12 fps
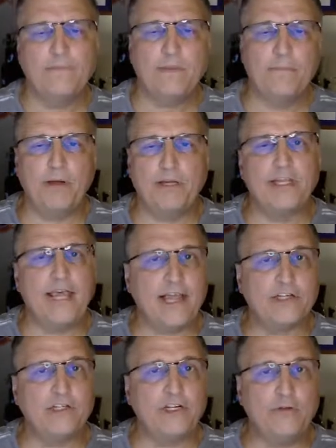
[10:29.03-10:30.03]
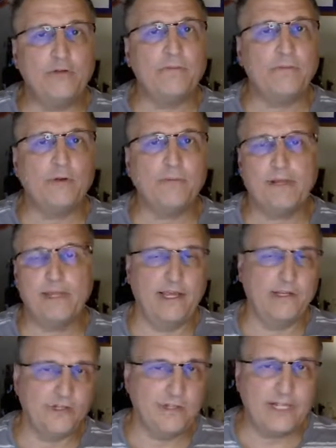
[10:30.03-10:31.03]
But to actually do the
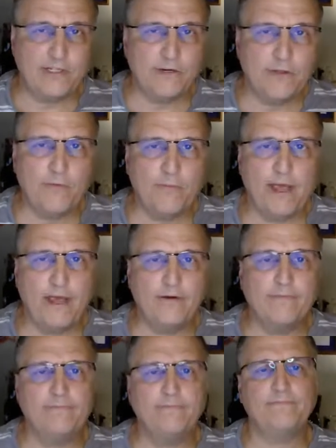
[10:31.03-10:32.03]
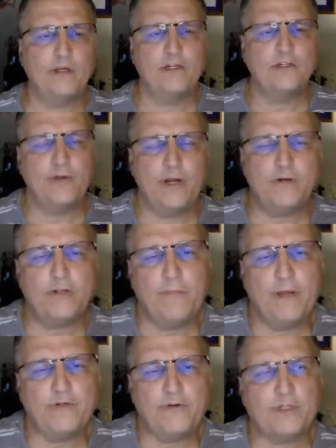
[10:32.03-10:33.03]
multiplication, that's another matter. So here's a
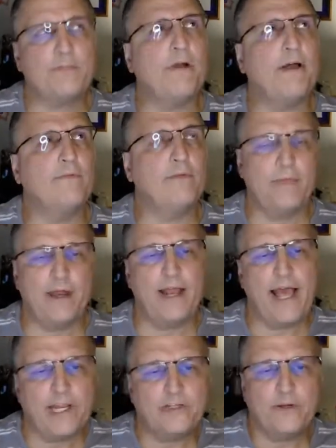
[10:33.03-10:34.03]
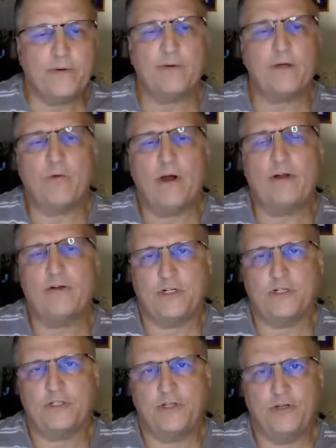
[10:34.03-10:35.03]
matrix problem that actually requires
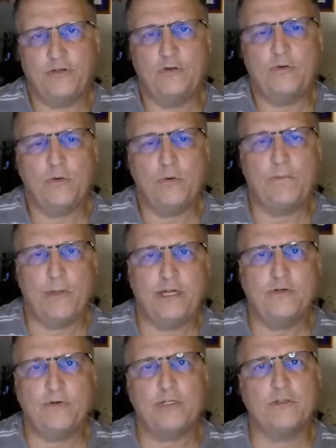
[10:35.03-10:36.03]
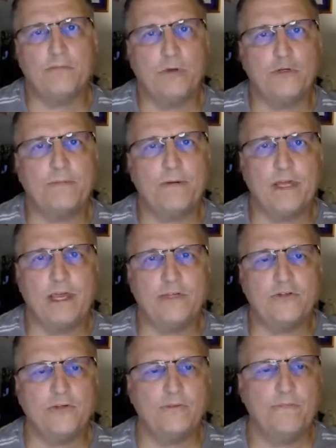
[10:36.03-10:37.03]
us to do matrix
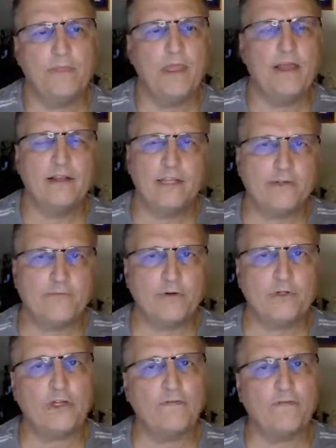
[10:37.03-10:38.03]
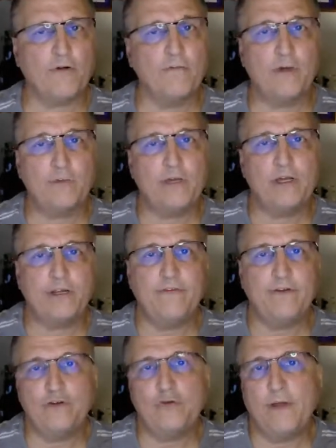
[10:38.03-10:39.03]
multiplication. Let's first confirm that we could
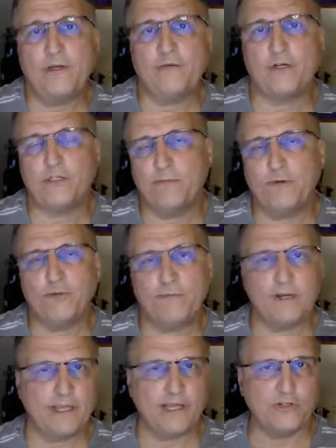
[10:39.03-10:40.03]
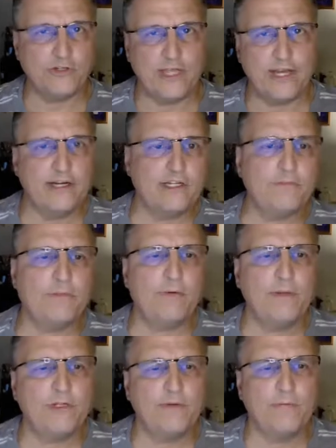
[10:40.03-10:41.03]
even do matrix multiplication, that it is
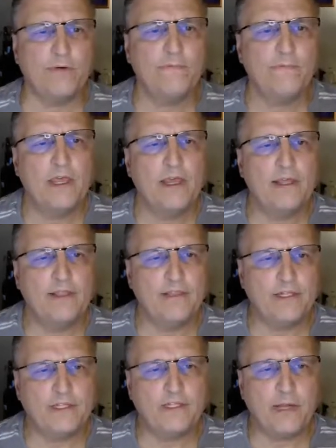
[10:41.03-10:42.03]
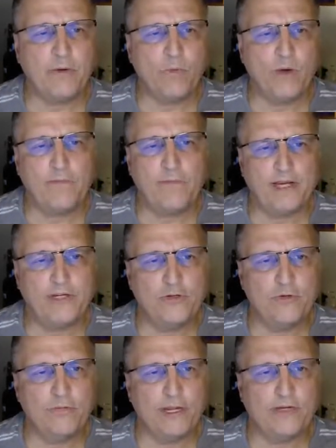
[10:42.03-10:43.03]
permissible. This is a 1 by
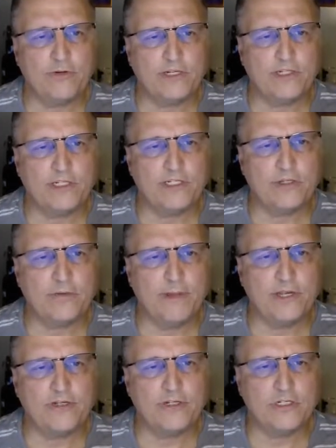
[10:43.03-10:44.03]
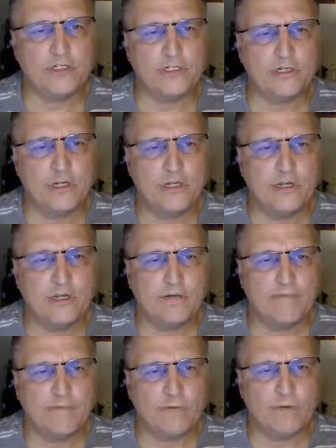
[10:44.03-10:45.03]
2 matrix. Its dimensions
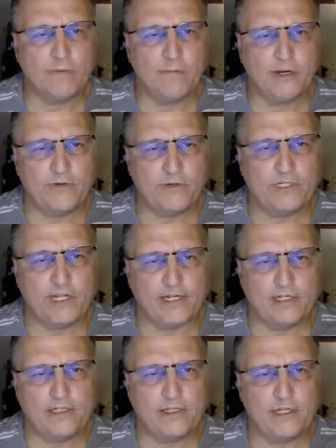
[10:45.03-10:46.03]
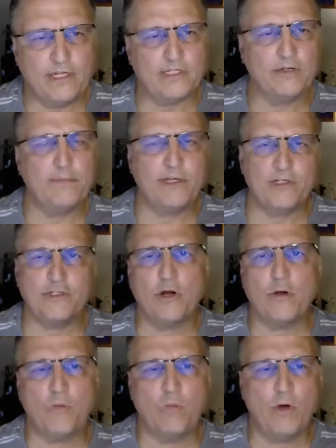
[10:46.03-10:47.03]
for matrix X, its dimensions
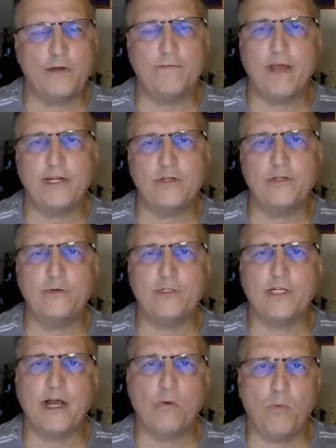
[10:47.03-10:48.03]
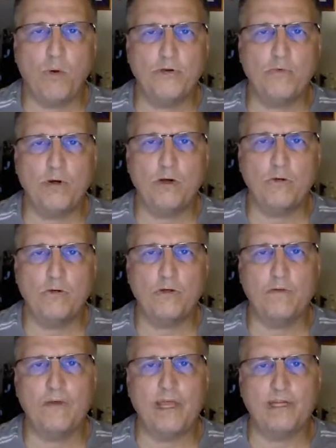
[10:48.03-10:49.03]
are 1 by 2. It's got one row
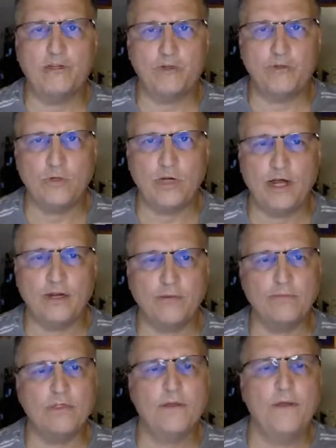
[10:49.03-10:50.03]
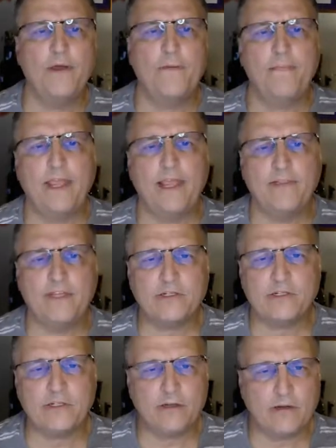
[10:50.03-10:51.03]
and two columns. And
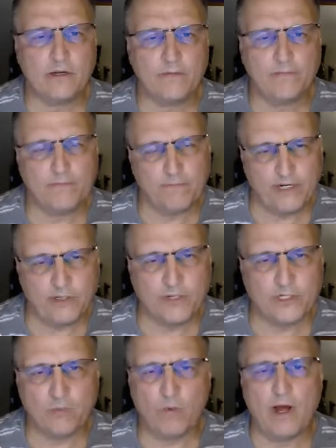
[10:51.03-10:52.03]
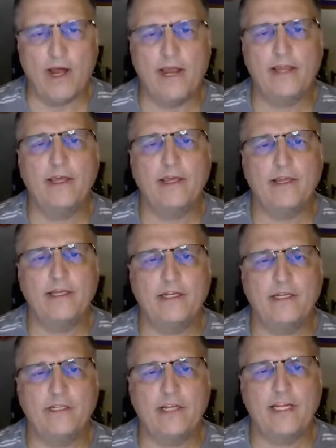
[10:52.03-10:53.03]
this matrix Y
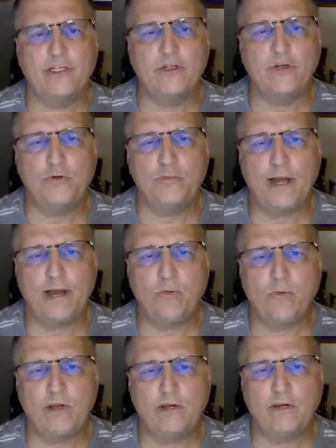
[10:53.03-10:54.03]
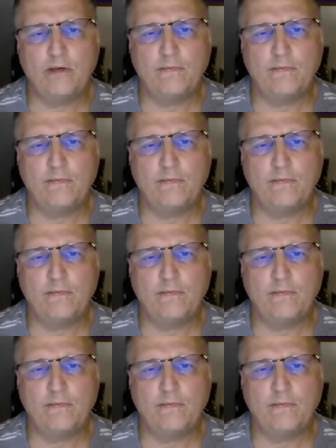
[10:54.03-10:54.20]
is a 2 by 1.